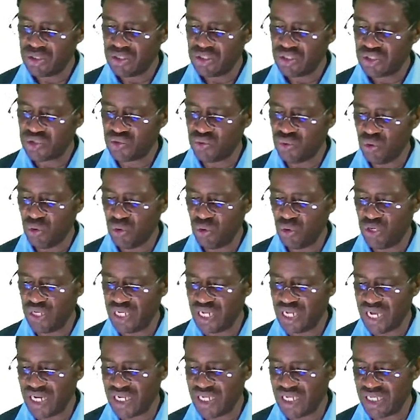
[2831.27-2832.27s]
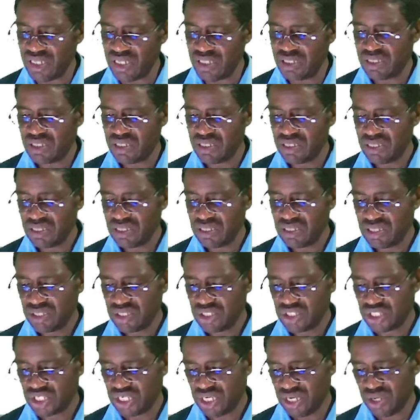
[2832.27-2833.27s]
to ordinary
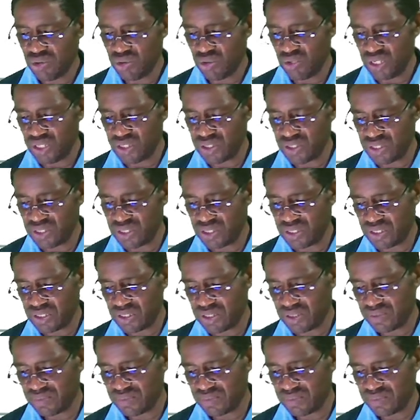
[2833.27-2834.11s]
shareholders.